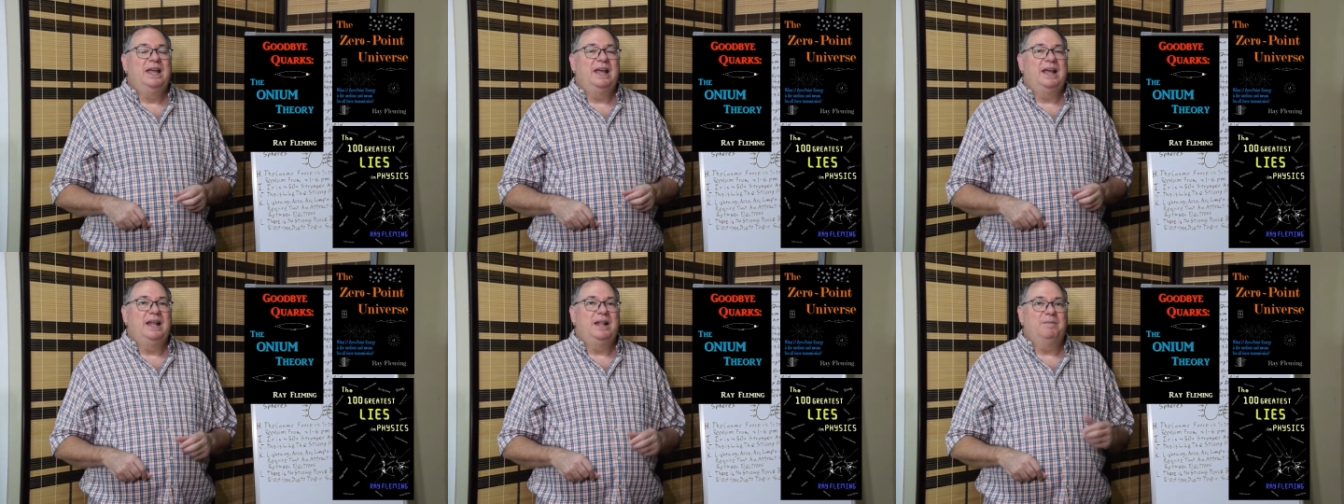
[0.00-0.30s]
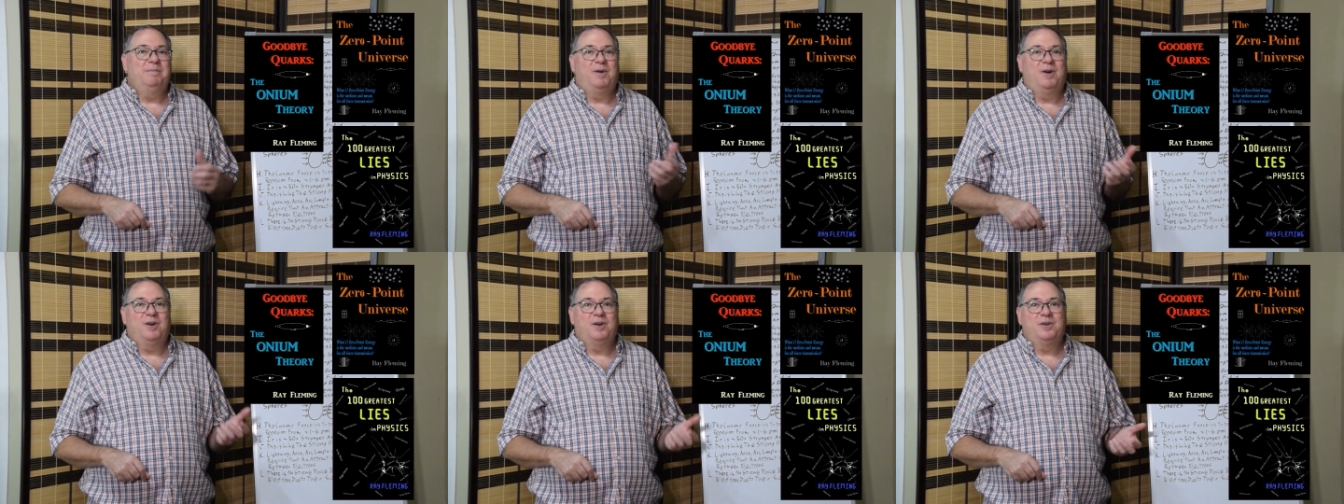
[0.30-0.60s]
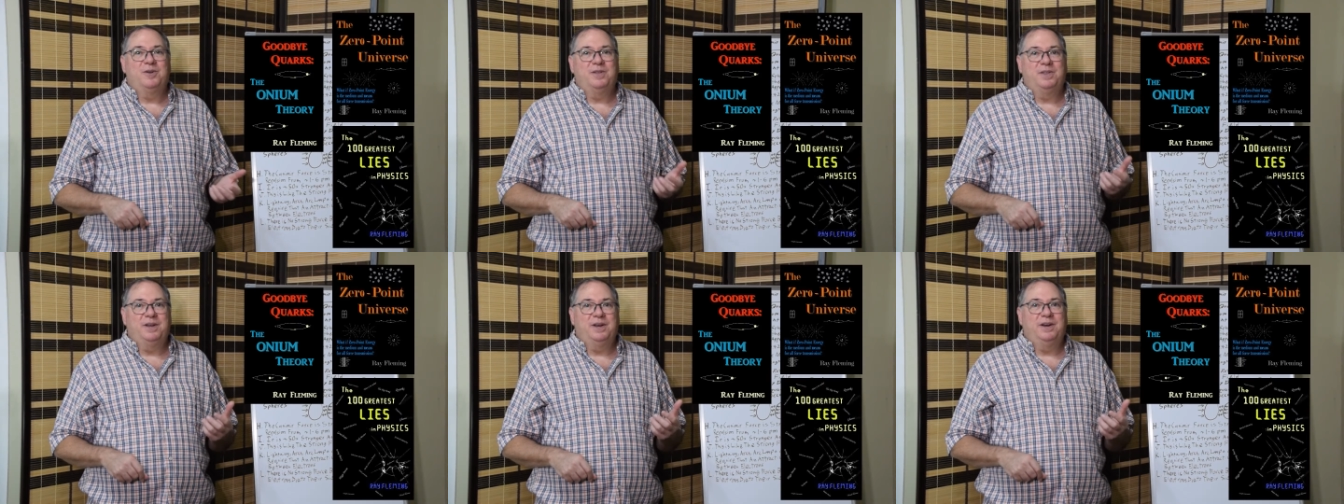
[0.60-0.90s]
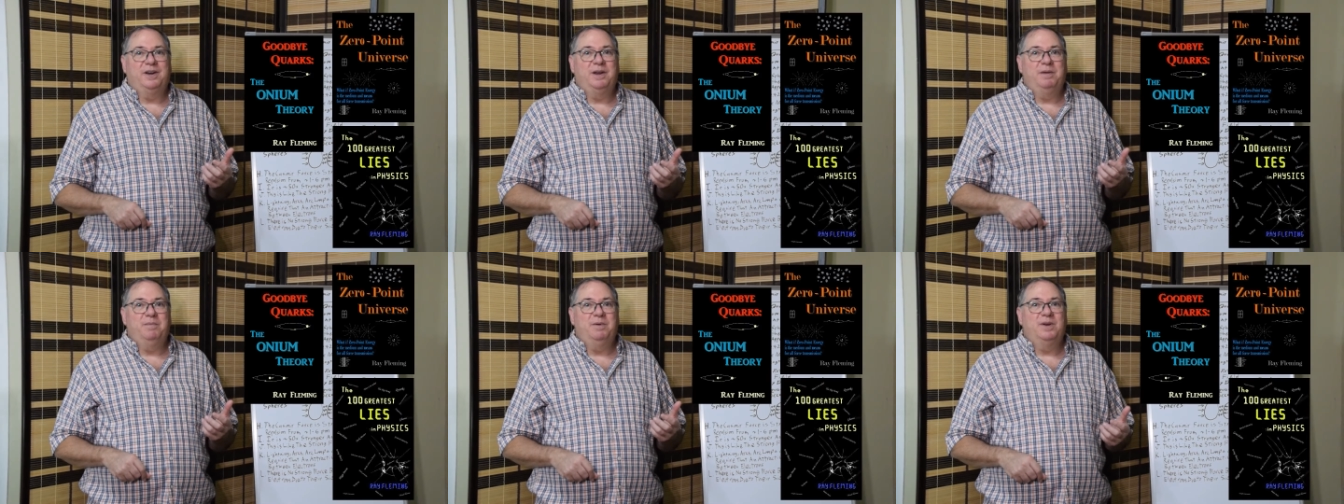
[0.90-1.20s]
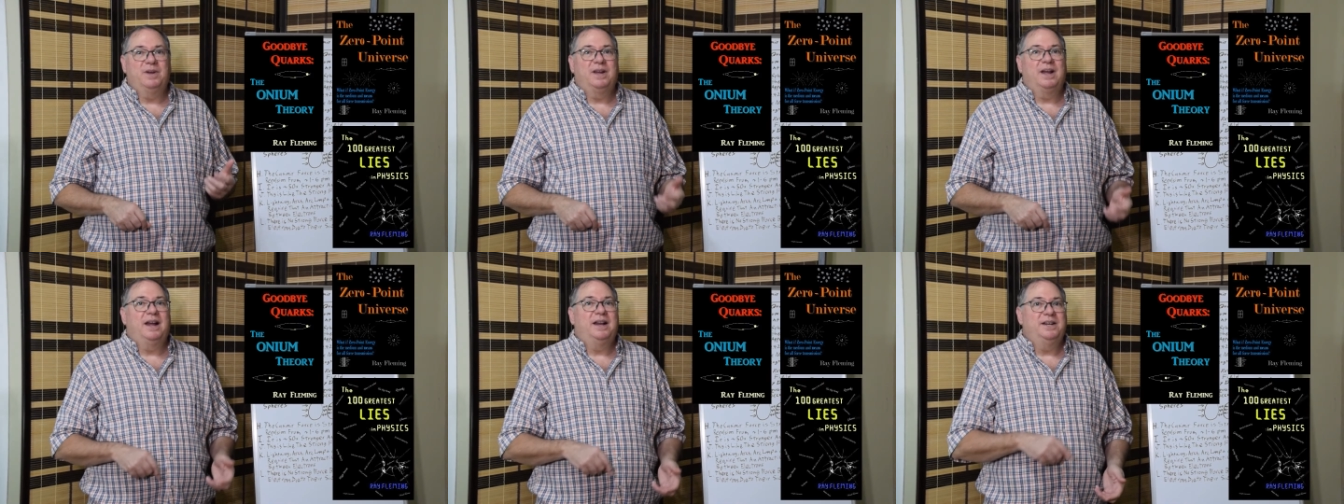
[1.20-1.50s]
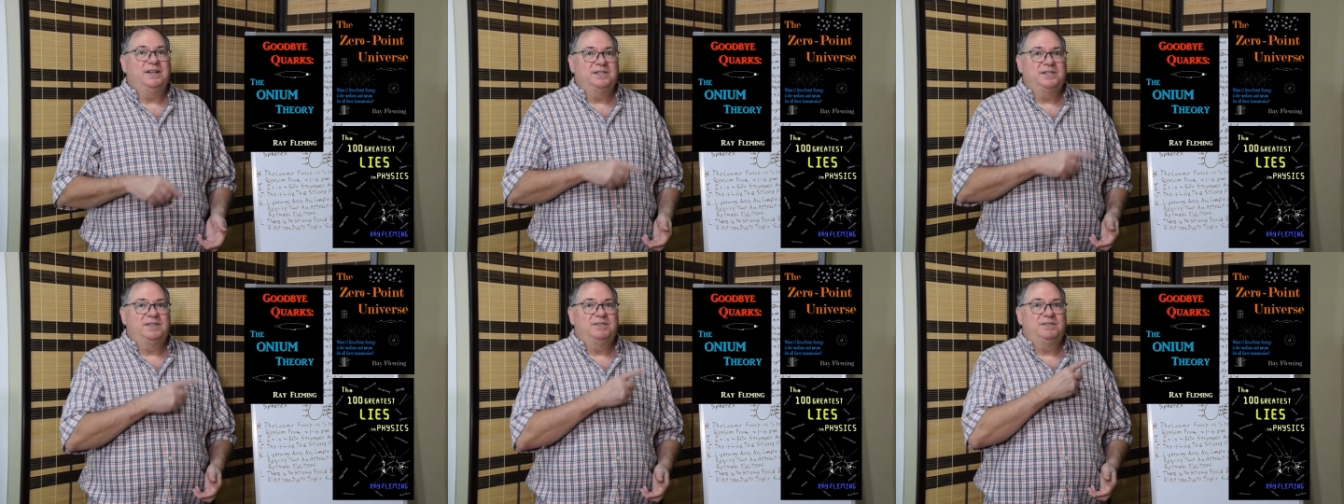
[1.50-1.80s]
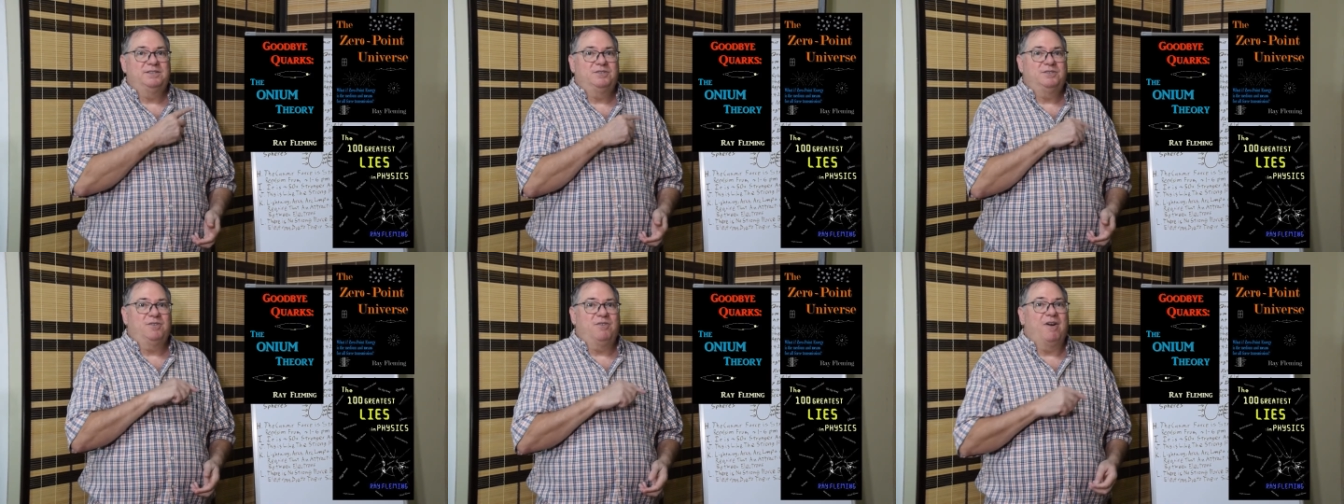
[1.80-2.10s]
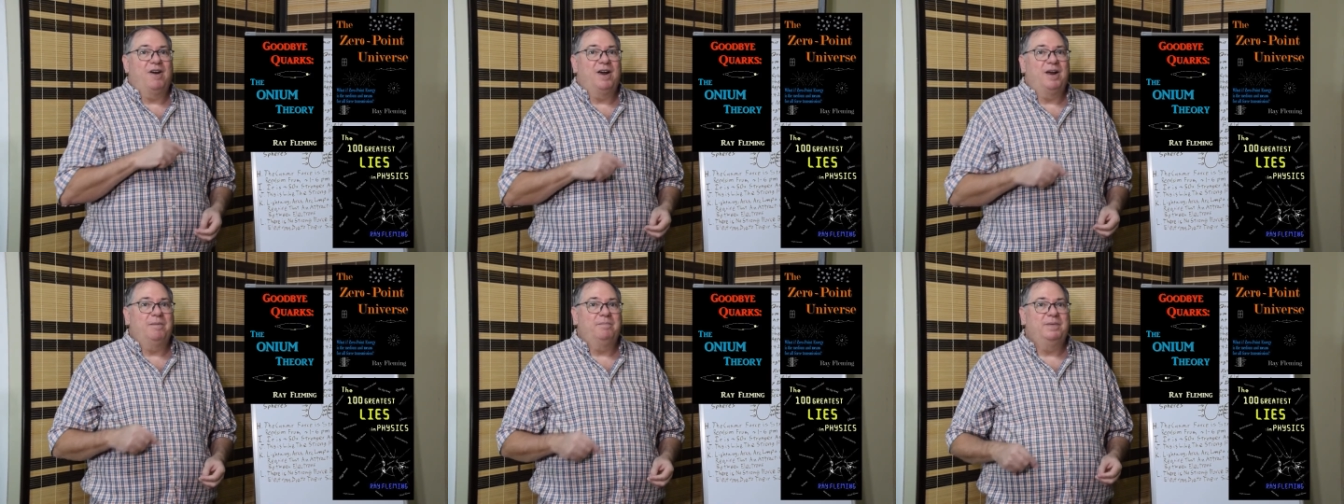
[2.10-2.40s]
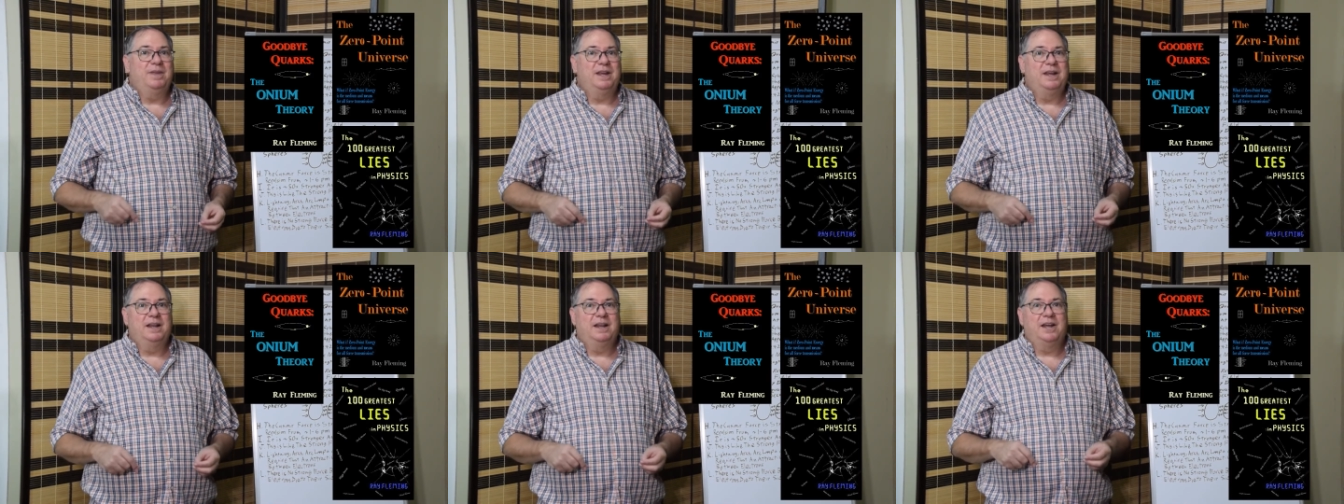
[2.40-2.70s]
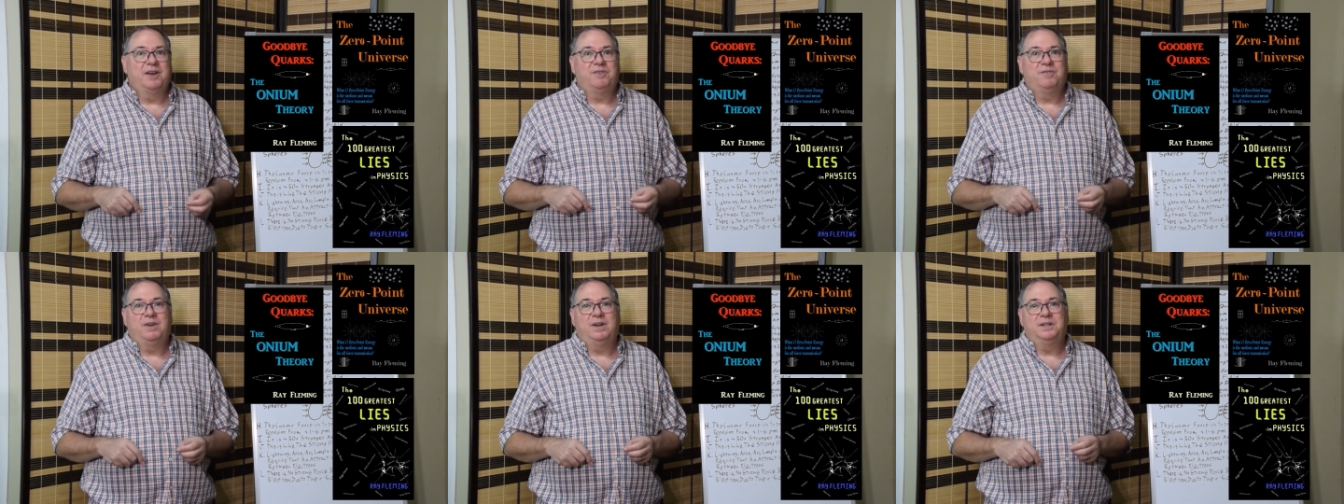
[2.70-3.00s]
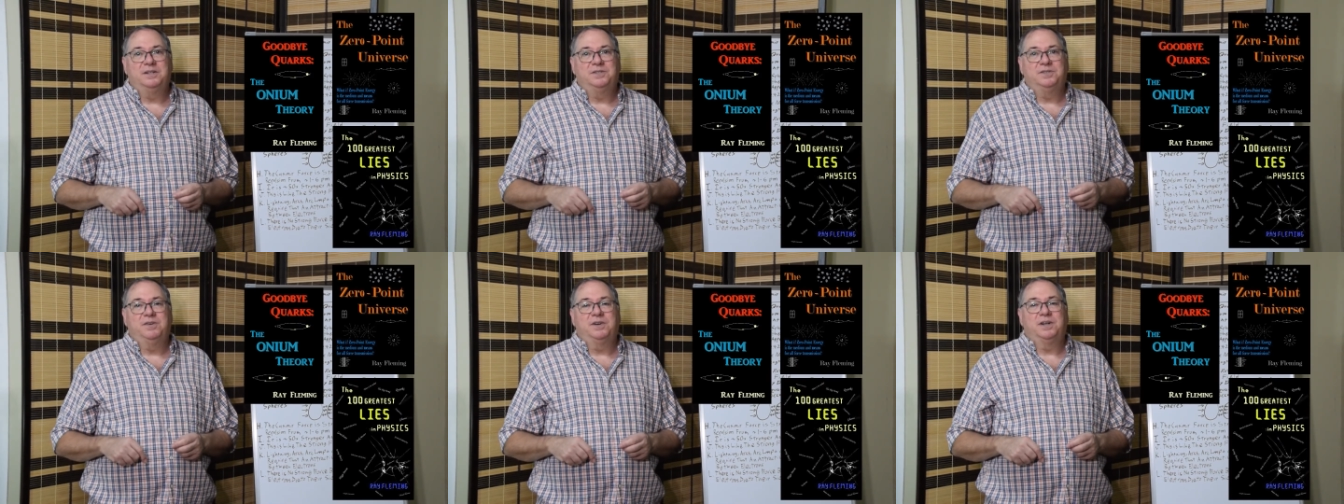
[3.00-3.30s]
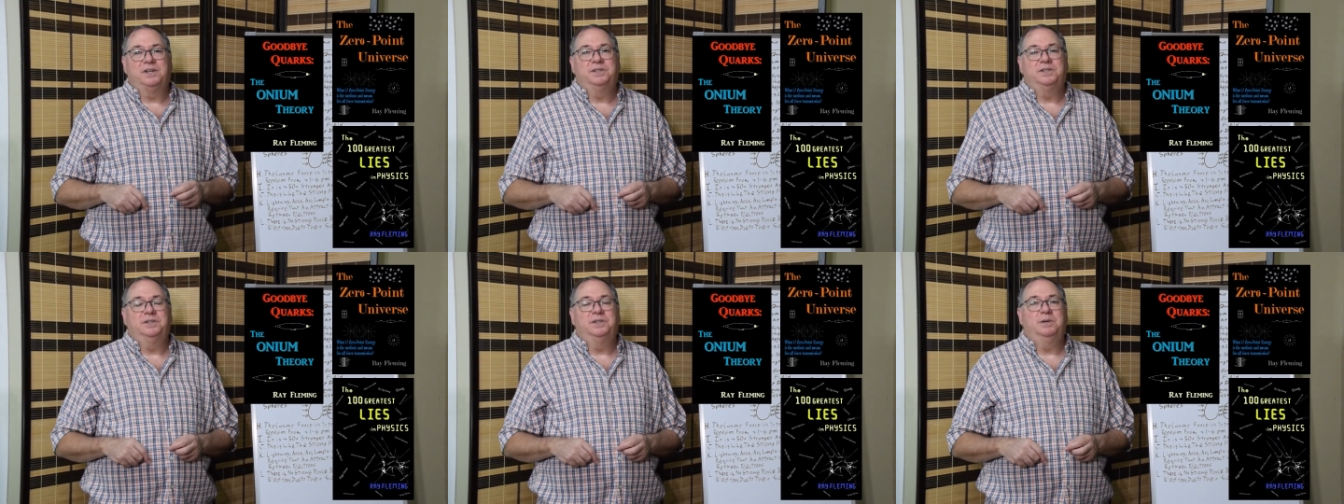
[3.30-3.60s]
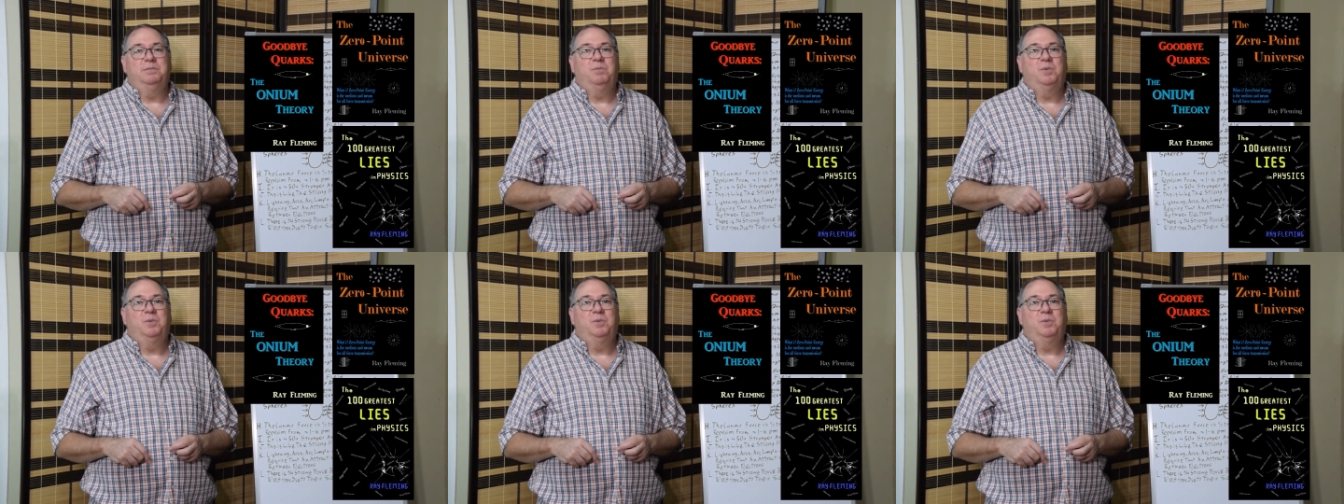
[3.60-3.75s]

In the particle theory book, I describe the electron structure in